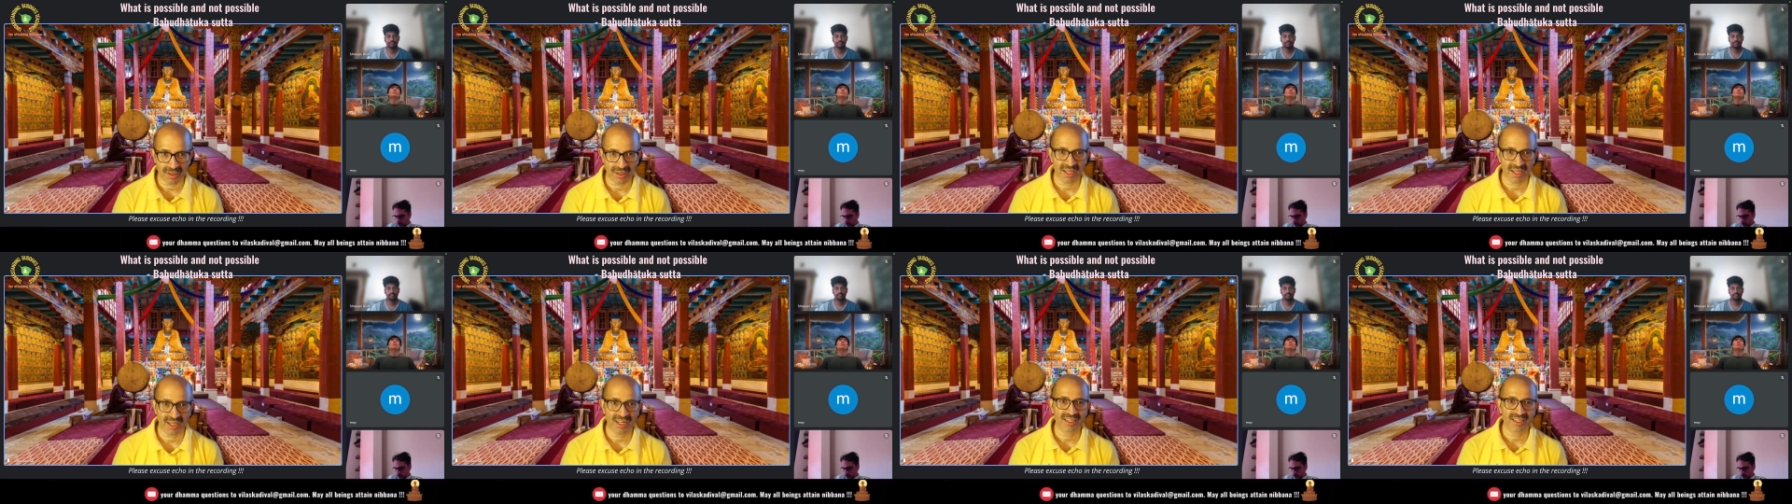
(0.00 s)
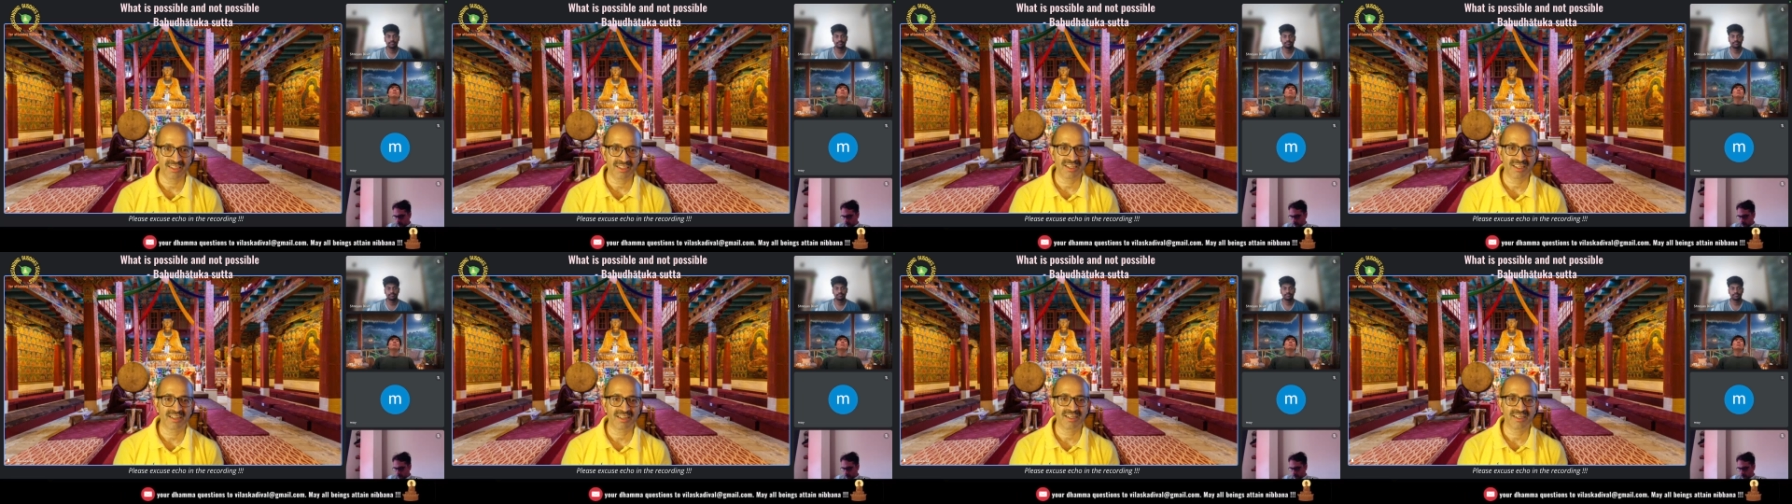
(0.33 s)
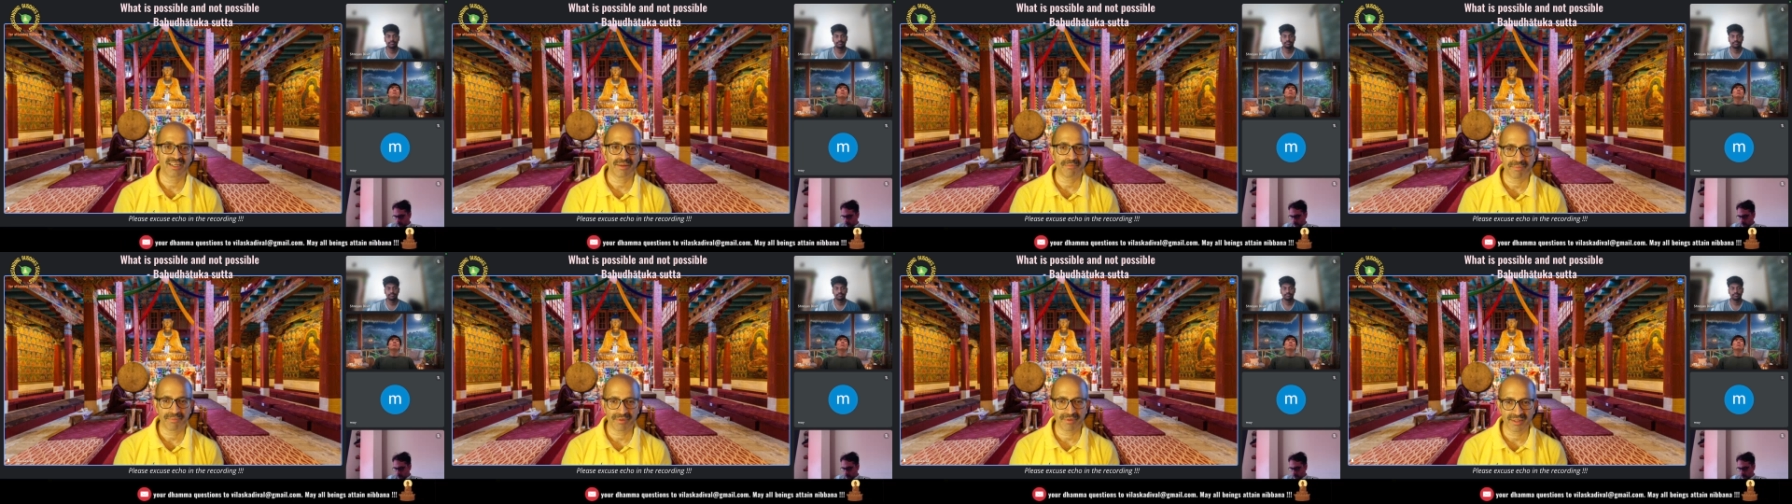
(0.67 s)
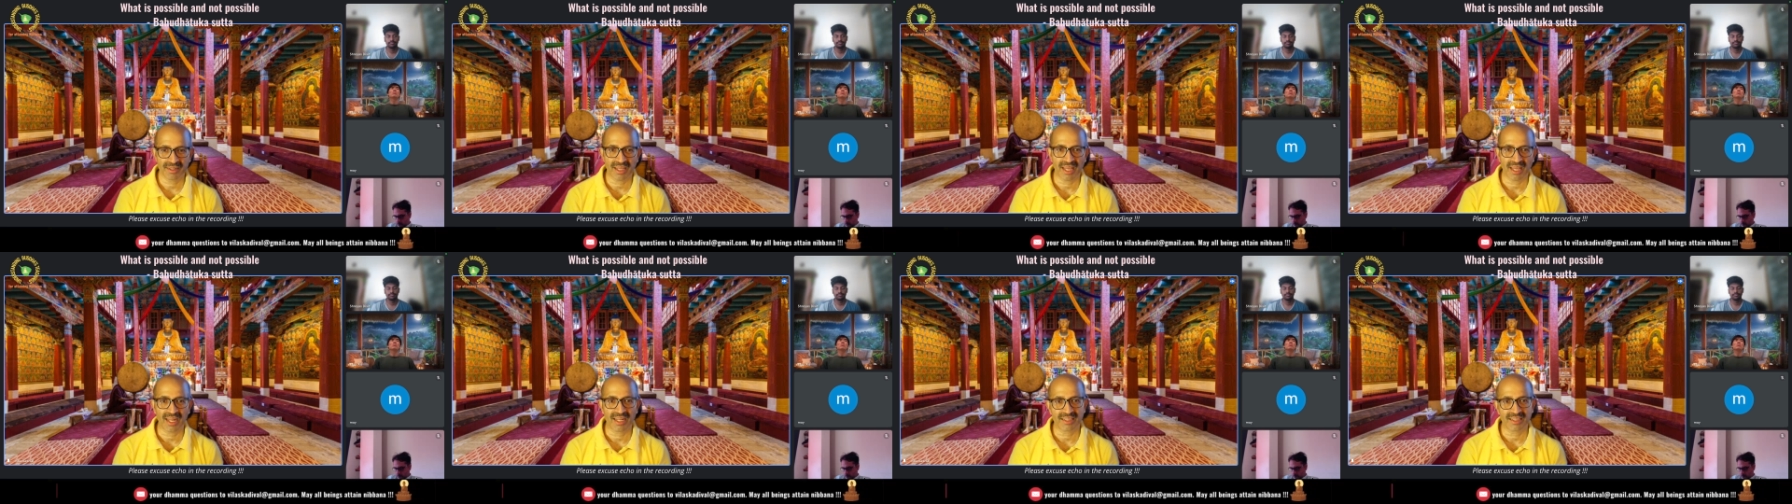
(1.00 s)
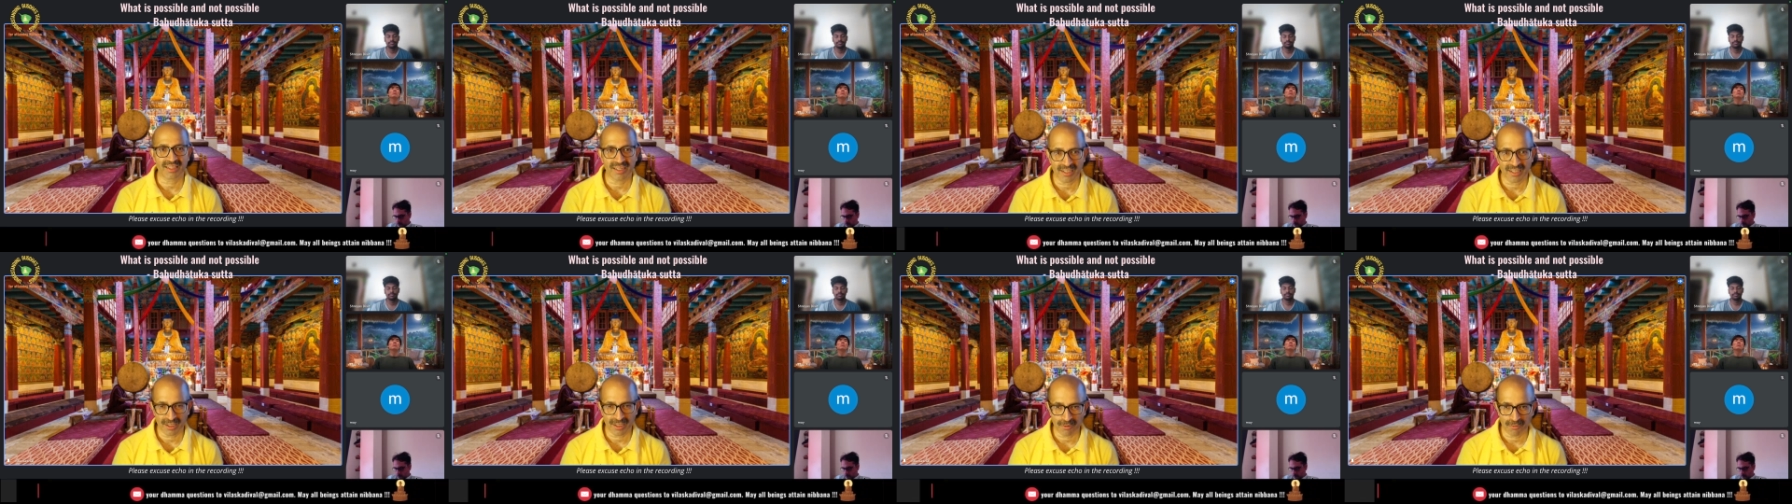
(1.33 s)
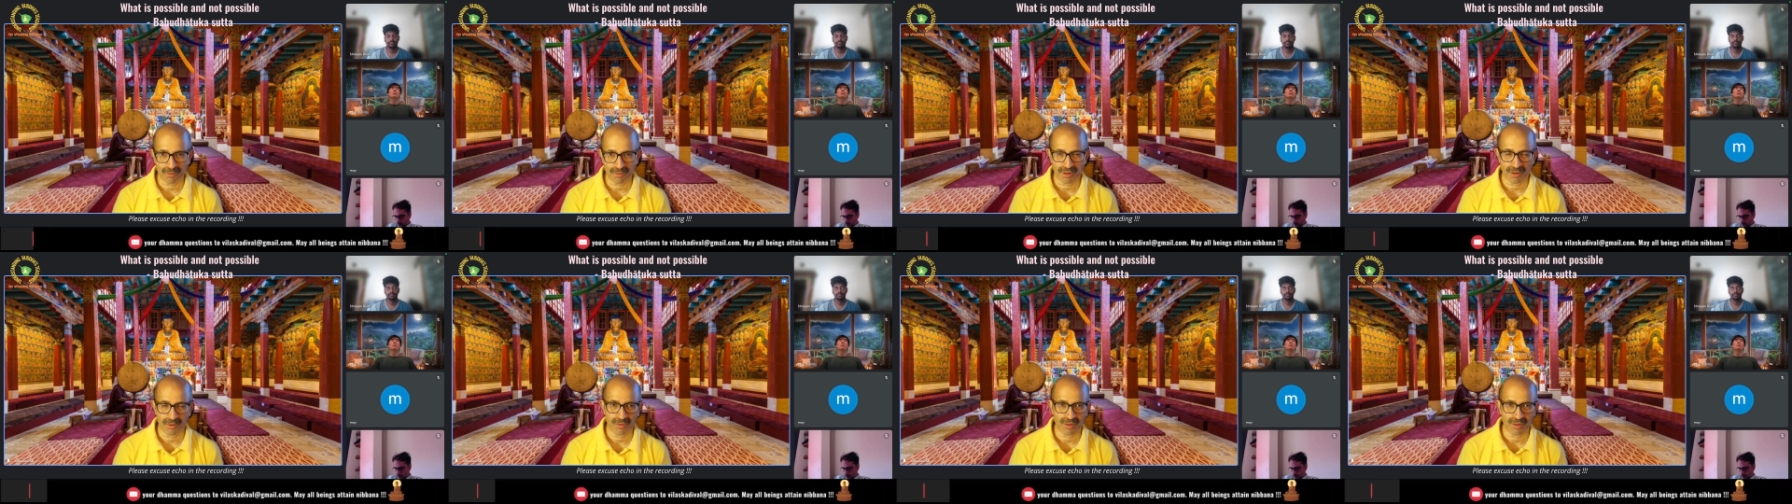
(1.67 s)
another dip in another new
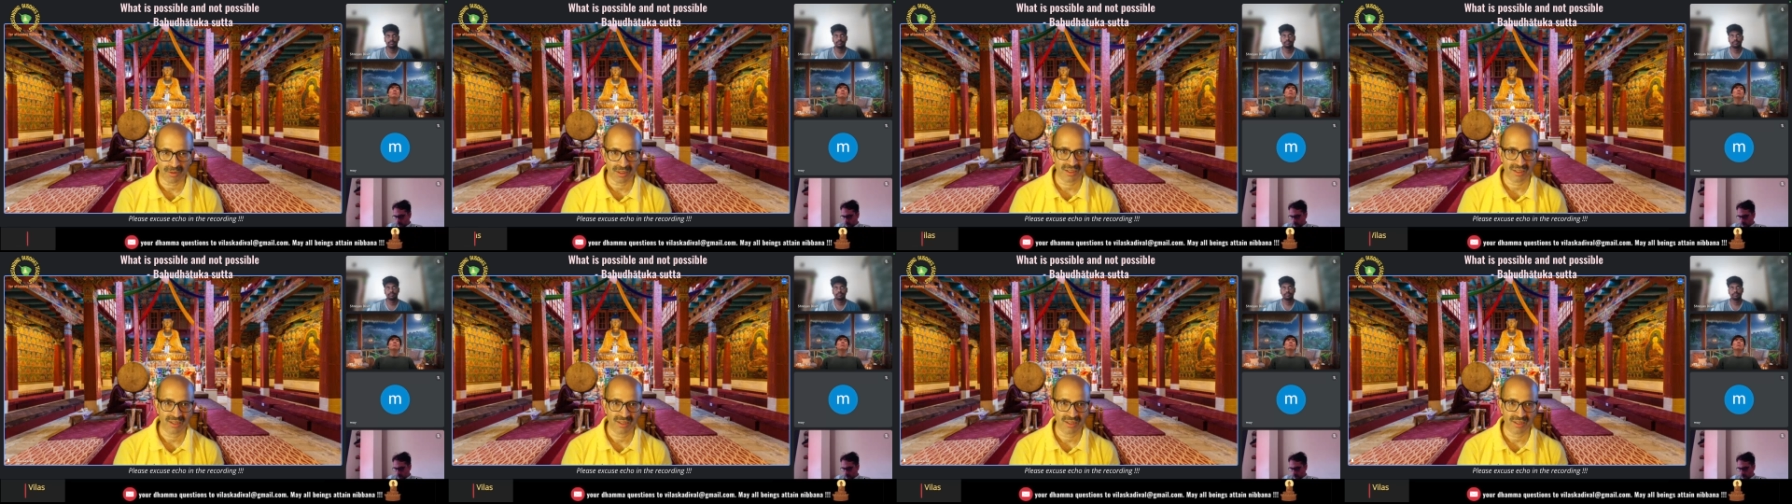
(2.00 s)
river.